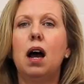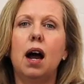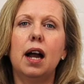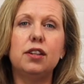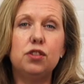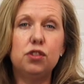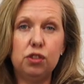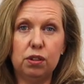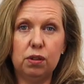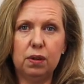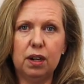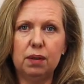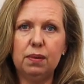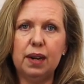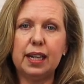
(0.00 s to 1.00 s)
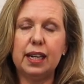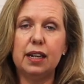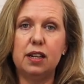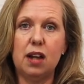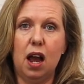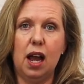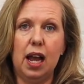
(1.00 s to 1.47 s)
I do want to
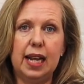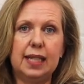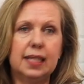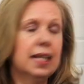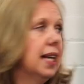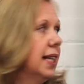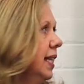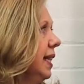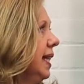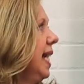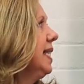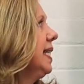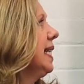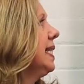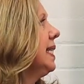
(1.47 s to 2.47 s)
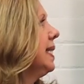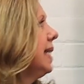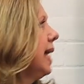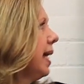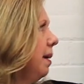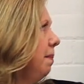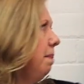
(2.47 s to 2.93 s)
recognize that there's a
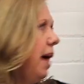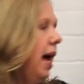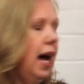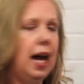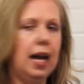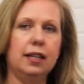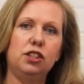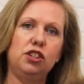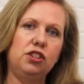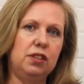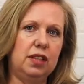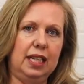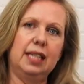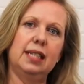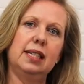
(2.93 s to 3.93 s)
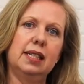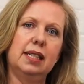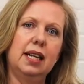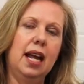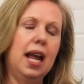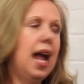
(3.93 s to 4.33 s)
second part to this.